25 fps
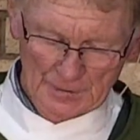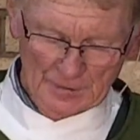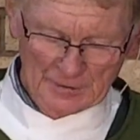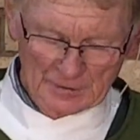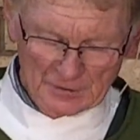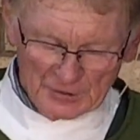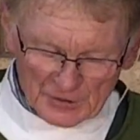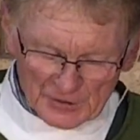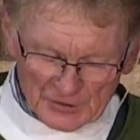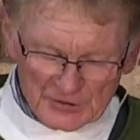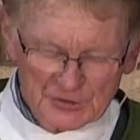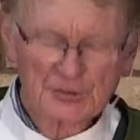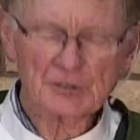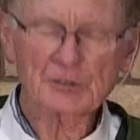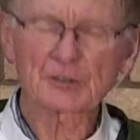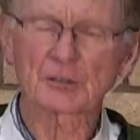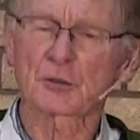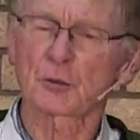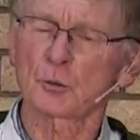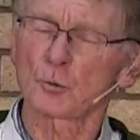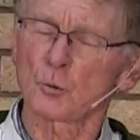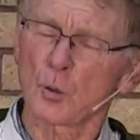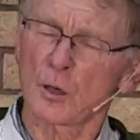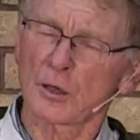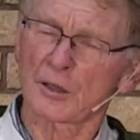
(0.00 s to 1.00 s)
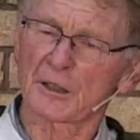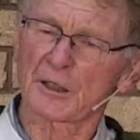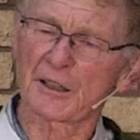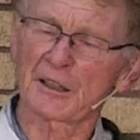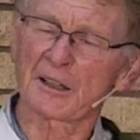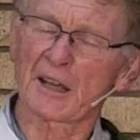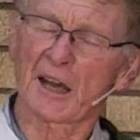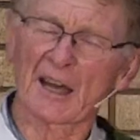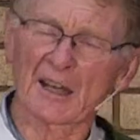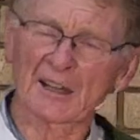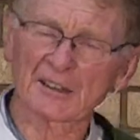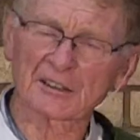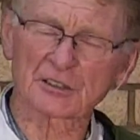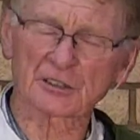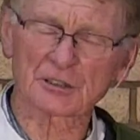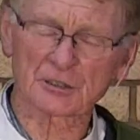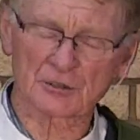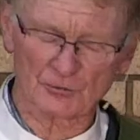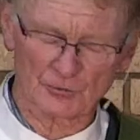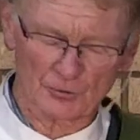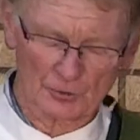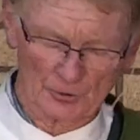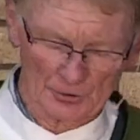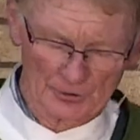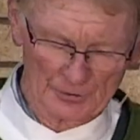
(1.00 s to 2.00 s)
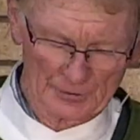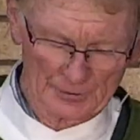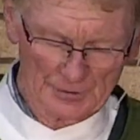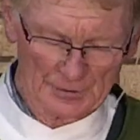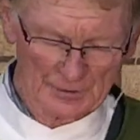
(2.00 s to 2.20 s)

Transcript: Listen to what he asks for.